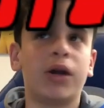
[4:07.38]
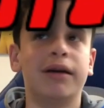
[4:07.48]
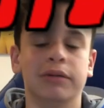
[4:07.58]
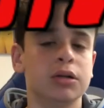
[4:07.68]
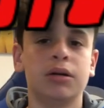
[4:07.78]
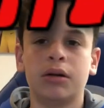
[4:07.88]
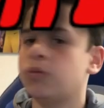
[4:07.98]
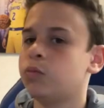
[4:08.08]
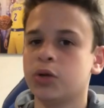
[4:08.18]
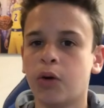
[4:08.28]
whatever.
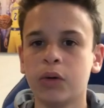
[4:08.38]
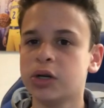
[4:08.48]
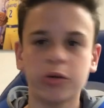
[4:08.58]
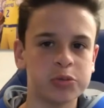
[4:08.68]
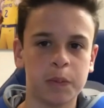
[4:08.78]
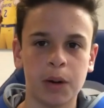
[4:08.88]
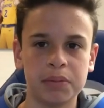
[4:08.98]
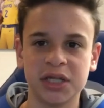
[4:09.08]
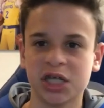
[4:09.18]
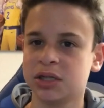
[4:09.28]
No one knows what
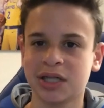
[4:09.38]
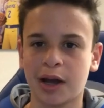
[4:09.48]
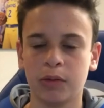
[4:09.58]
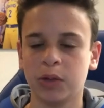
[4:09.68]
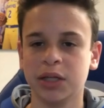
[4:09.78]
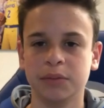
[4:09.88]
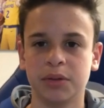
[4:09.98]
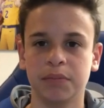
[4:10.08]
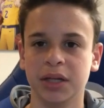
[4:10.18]
position Zion Williamson